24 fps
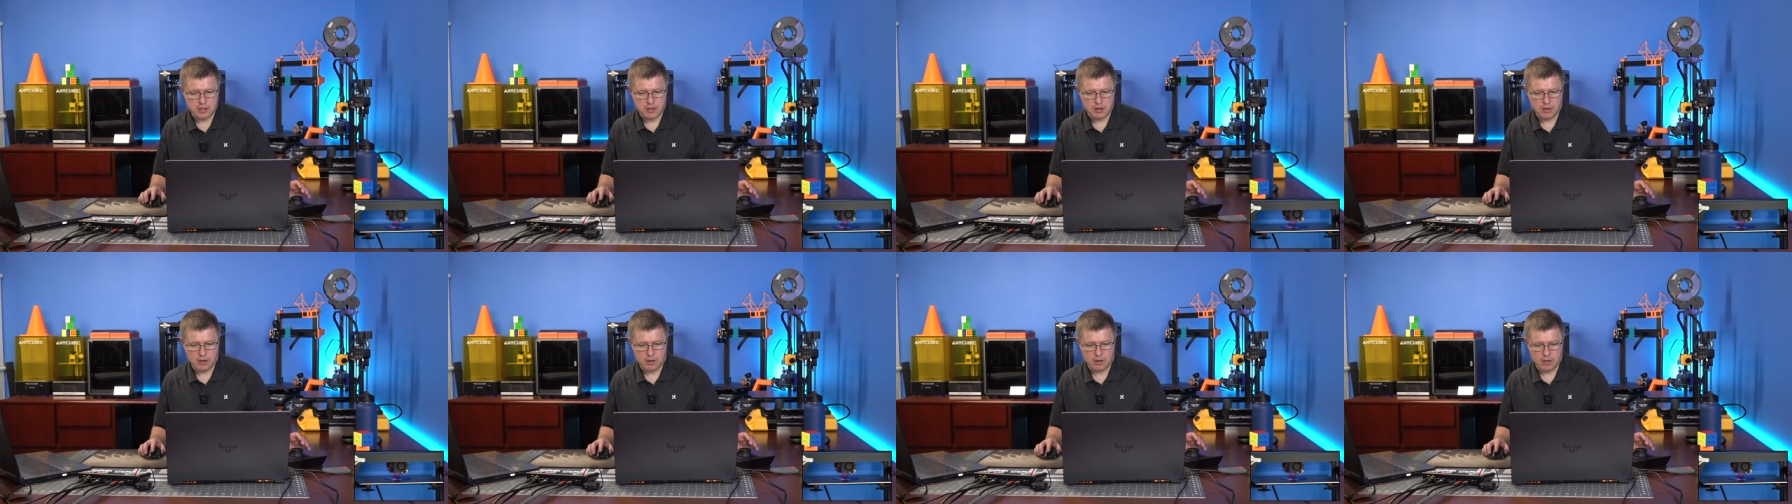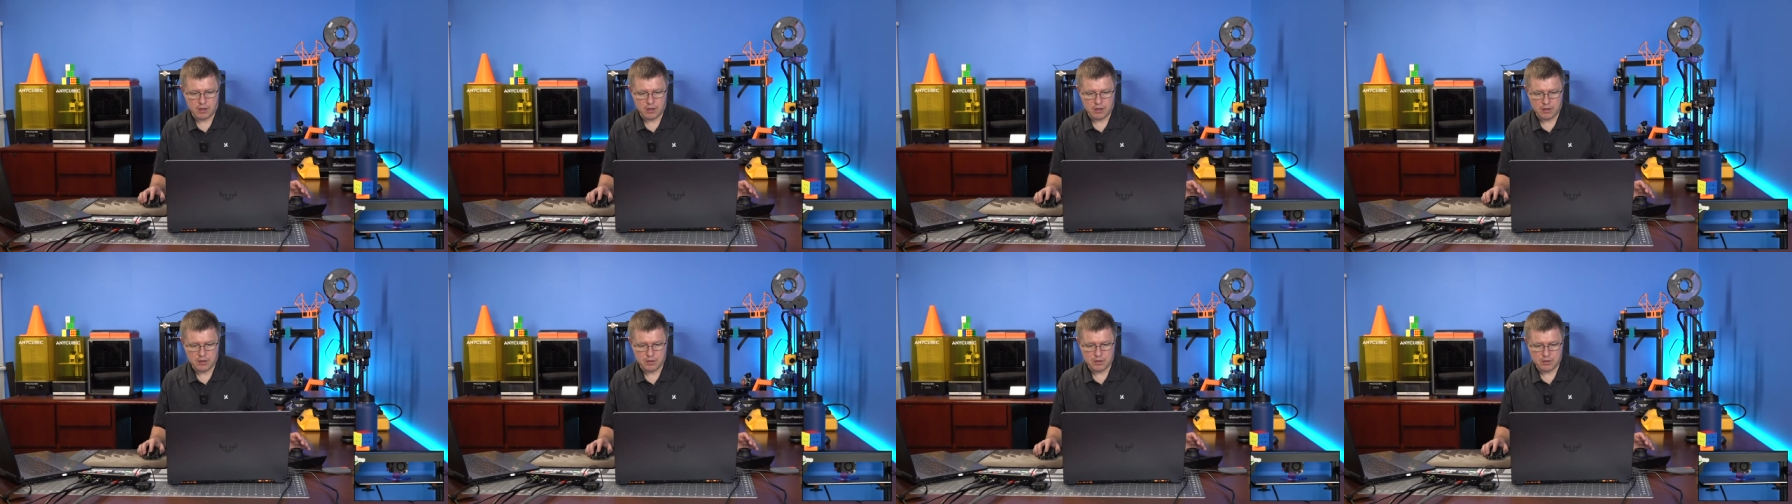it already
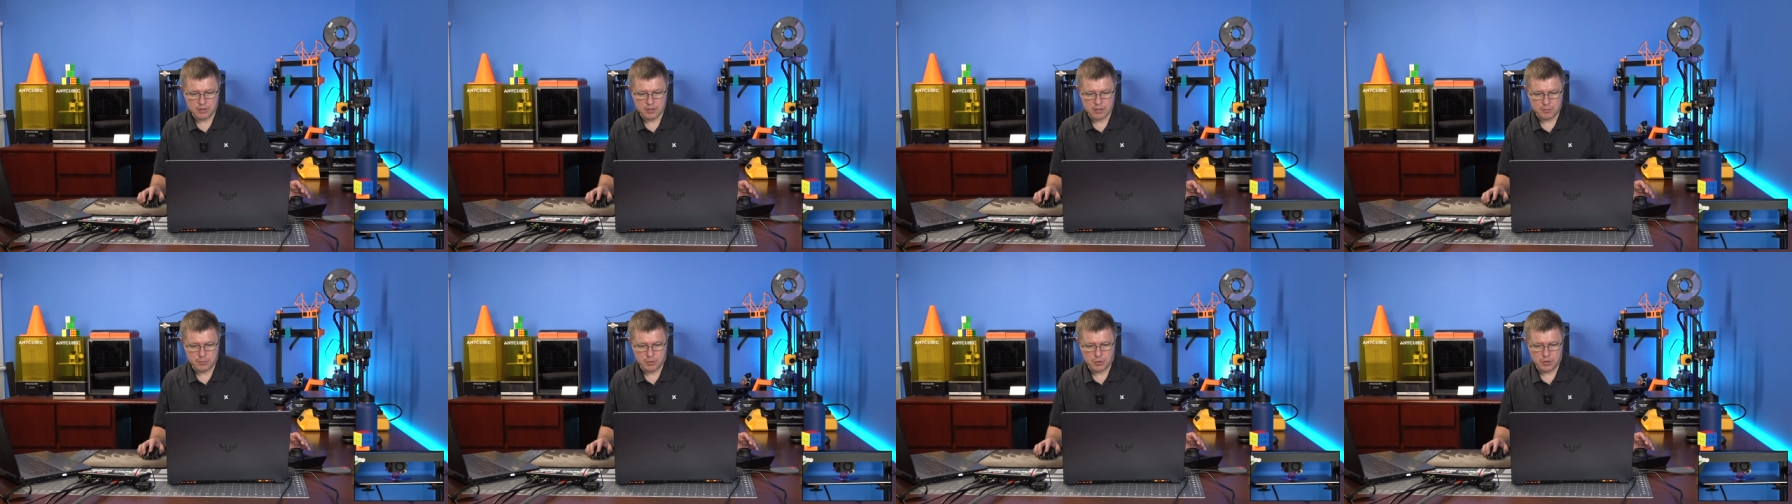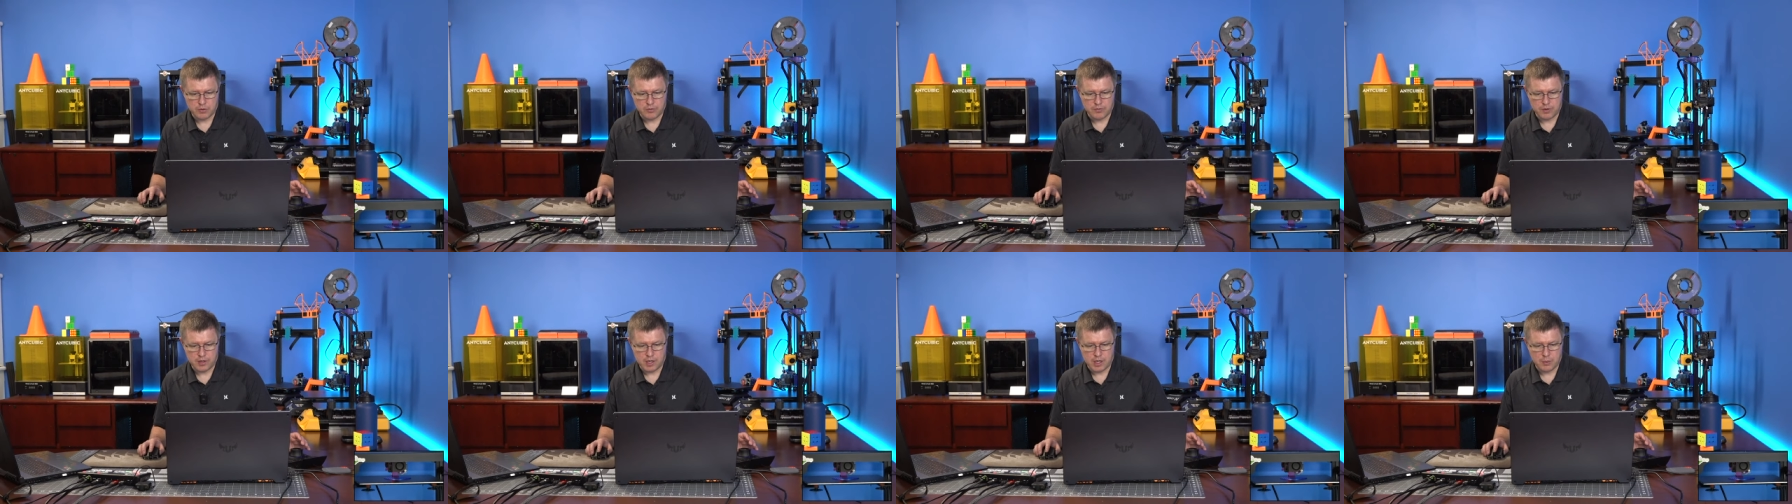knows the
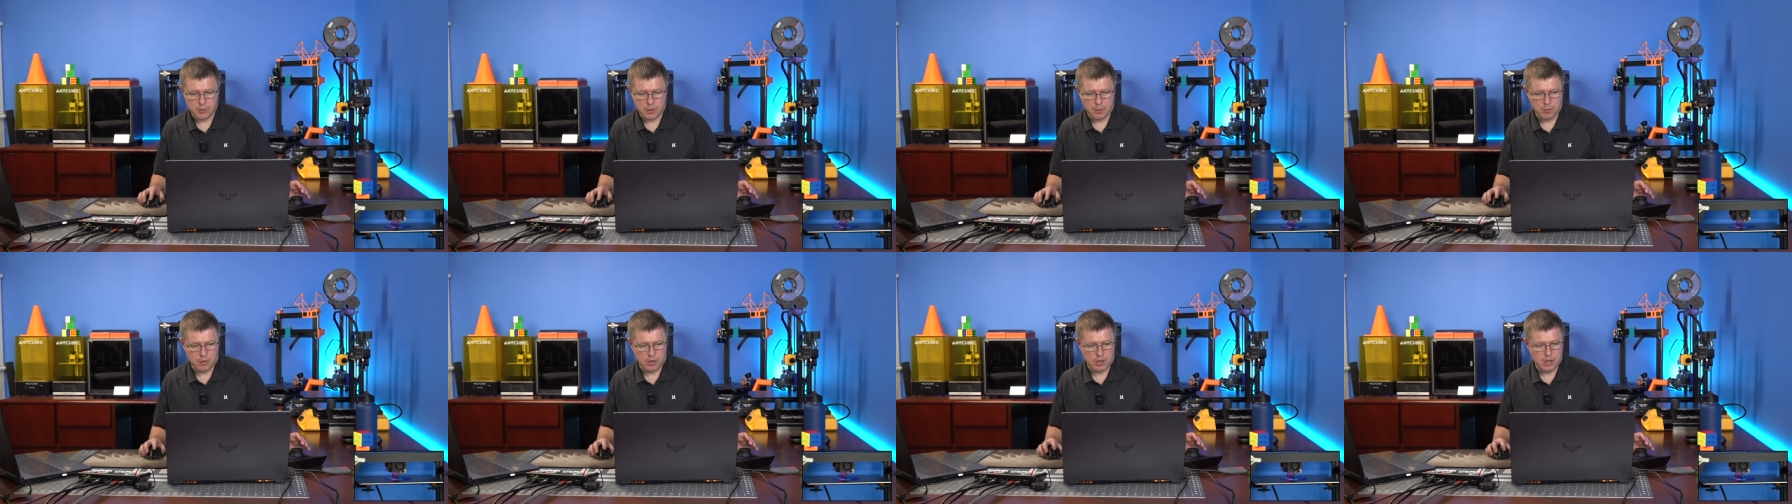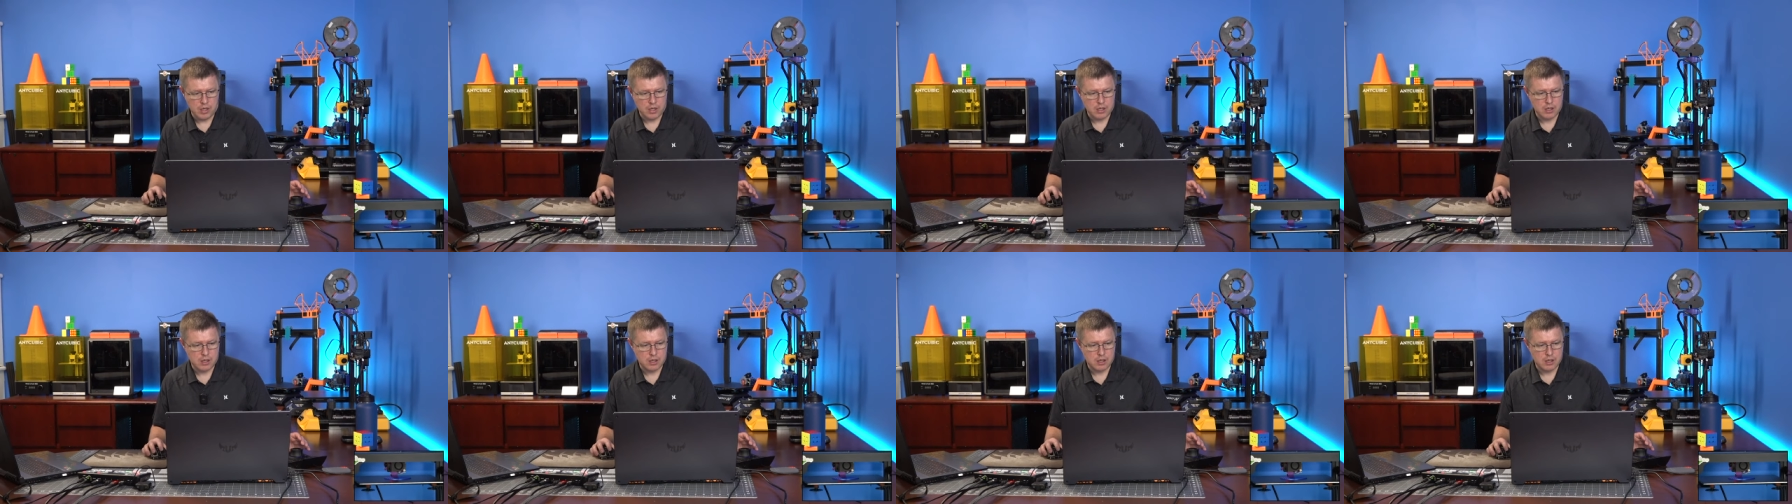profile we want.